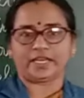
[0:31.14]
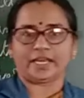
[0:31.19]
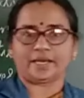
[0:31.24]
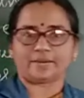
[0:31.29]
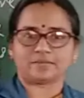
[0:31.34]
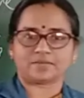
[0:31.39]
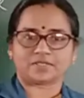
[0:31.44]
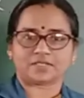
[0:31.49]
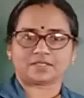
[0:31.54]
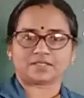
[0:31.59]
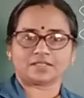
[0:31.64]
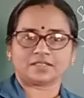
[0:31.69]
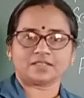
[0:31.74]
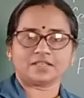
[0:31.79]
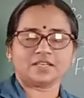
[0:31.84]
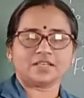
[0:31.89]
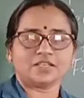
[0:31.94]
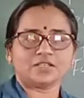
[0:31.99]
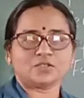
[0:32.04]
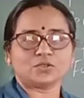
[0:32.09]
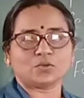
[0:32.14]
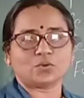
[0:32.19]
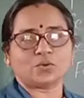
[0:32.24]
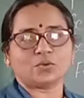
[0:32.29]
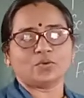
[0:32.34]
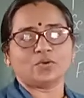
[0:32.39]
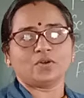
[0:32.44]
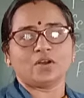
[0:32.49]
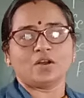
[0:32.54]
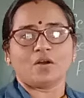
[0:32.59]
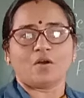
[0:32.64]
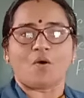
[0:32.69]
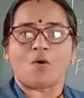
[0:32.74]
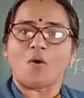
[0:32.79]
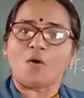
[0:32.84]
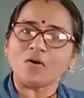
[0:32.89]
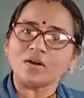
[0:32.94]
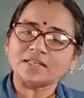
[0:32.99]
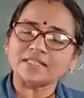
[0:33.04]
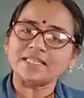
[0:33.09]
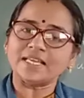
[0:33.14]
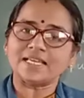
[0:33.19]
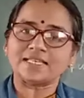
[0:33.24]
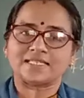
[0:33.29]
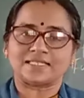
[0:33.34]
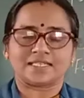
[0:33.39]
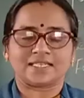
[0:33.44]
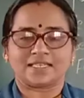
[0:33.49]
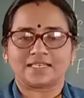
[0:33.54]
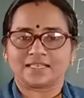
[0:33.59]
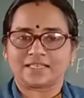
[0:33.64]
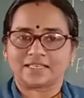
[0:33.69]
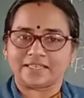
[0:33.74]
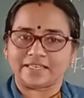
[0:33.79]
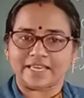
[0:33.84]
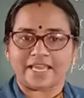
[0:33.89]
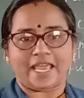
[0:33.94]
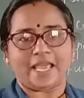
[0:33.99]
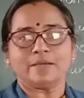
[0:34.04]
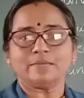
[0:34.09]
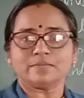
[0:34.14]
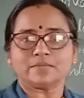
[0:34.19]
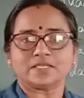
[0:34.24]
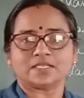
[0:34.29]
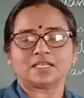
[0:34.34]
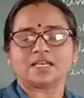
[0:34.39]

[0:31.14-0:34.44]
games. So all these games